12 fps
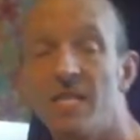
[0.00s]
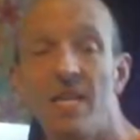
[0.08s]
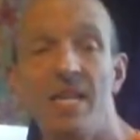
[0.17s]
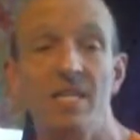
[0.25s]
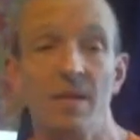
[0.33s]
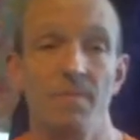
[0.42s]
to
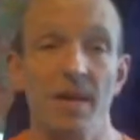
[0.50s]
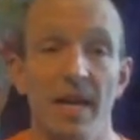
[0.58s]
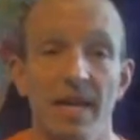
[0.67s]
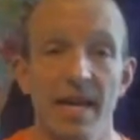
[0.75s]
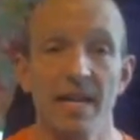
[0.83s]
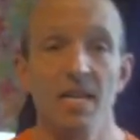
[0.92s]
tell you something,
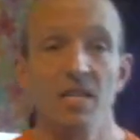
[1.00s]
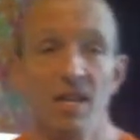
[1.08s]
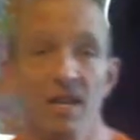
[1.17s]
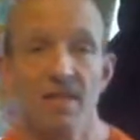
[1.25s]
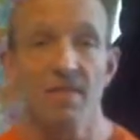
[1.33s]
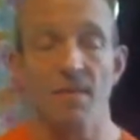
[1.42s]
okay?
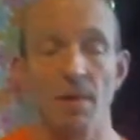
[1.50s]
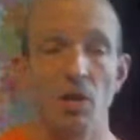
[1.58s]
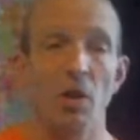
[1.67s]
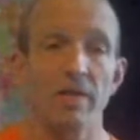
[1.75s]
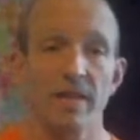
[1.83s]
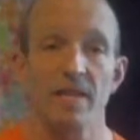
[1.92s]
A
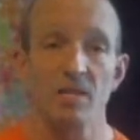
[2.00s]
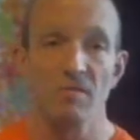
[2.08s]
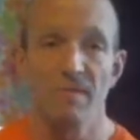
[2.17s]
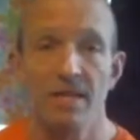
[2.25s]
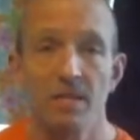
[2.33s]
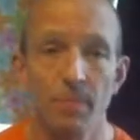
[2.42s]
lot of this
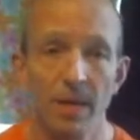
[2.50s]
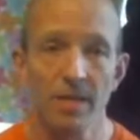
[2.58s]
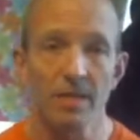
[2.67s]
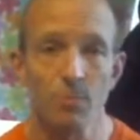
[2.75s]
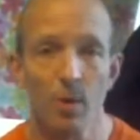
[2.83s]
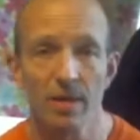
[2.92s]
really
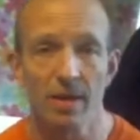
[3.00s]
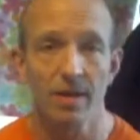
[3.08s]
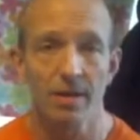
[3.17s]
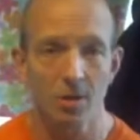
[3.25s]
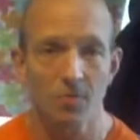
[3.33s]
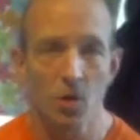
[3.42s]
depends
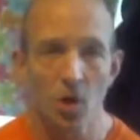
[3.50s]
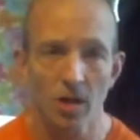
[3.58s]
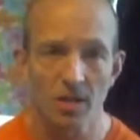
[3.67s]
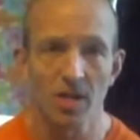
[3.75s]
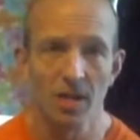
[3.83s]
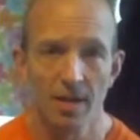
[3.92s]
whether you've
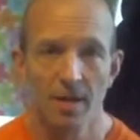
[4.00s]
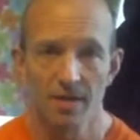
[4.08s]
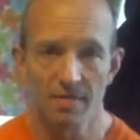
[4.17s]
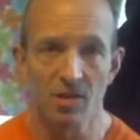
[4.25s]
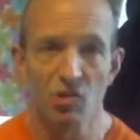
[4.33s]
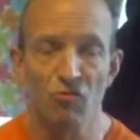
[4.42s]
got
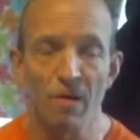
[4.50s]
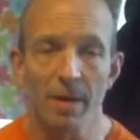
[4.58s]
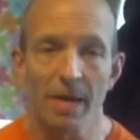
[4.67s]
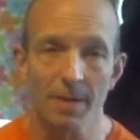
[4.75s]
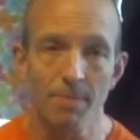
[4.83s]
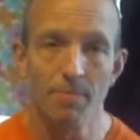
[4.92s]
the
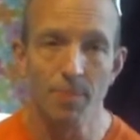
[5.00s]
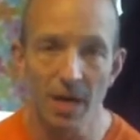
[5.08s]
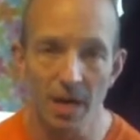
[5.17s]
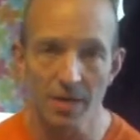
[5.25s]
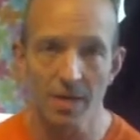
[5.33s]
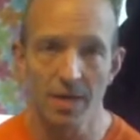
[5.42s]
drumming
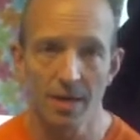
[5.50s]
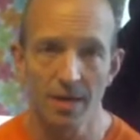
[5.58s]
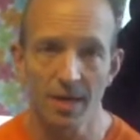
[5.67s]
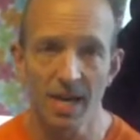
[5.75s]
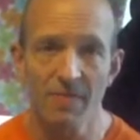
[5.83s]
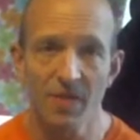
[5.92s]
bug,
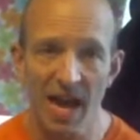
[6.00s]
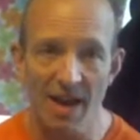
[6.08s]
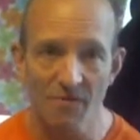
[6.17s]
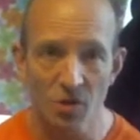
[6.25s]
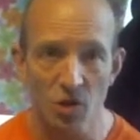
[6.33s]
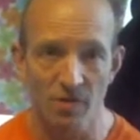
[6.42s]
okay? If you
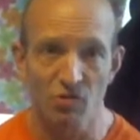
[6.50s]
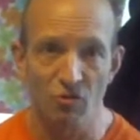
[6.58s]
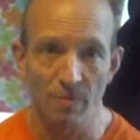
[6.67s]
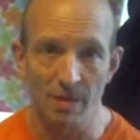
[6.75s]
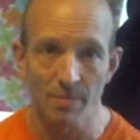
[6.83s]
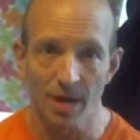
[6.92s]
haven't got the
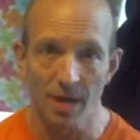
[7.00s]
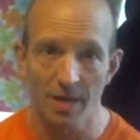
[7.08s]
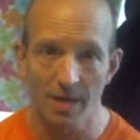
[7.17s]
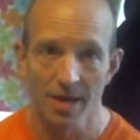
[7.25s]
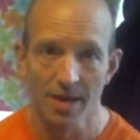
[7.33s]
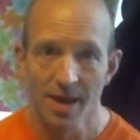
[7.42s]
drumming
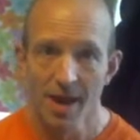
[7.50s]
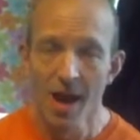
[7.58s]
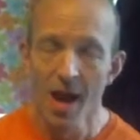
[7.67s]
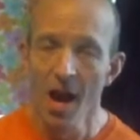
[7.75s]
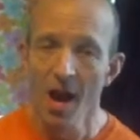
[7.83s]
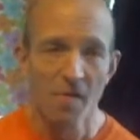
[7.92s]
bug,
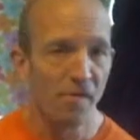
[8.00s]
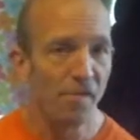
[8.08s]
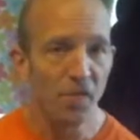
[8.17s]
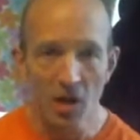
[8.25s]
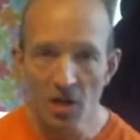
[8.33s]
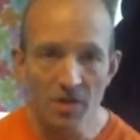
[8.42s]

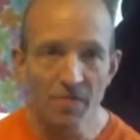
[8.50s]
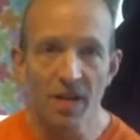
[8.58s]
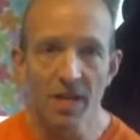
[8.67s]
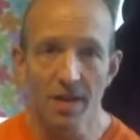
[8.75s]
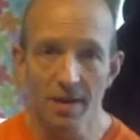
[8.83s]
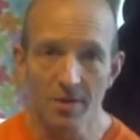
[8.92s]
follow the
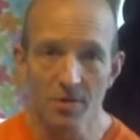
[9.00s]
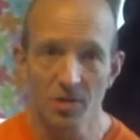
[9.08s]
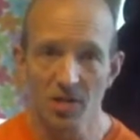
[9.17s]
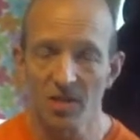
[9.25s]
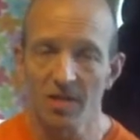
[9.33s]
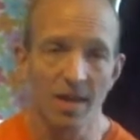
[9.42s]

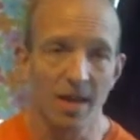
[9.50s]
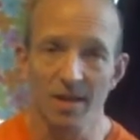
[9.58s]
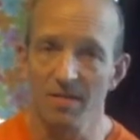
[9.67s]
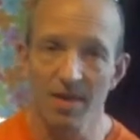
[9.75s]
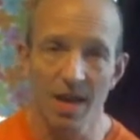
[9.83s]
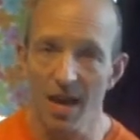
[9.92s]
videos
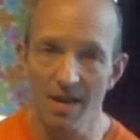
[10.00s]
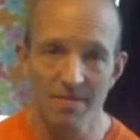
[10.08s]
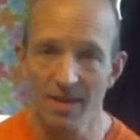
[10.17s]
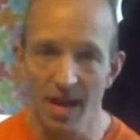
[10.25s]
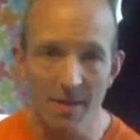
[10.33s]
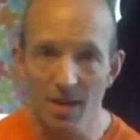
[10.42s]

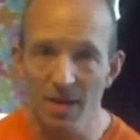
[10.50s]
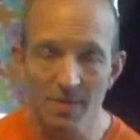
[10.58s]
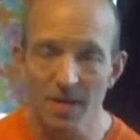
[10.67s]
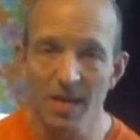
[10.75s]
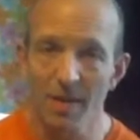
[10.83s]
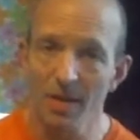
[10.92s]
that I'm going to
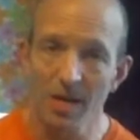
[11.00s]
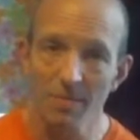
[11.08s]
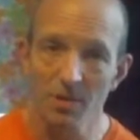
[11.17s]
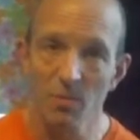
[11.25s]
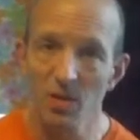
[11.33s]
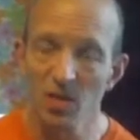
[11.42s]
be coming up to